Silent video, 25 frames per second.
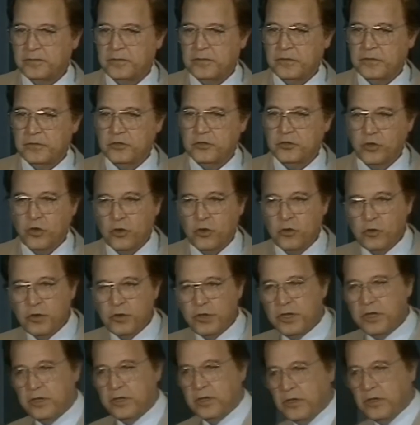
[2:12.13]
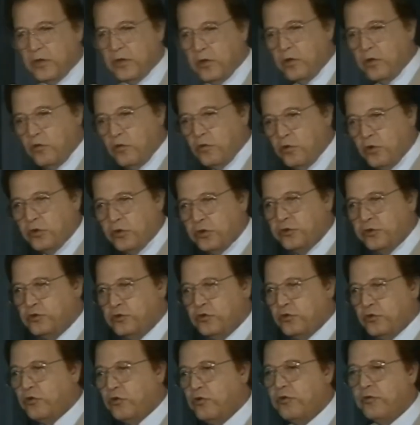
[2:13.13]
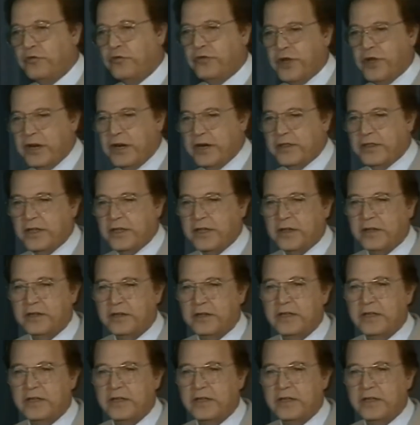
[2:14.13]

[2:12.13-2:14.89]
So we withdrew further,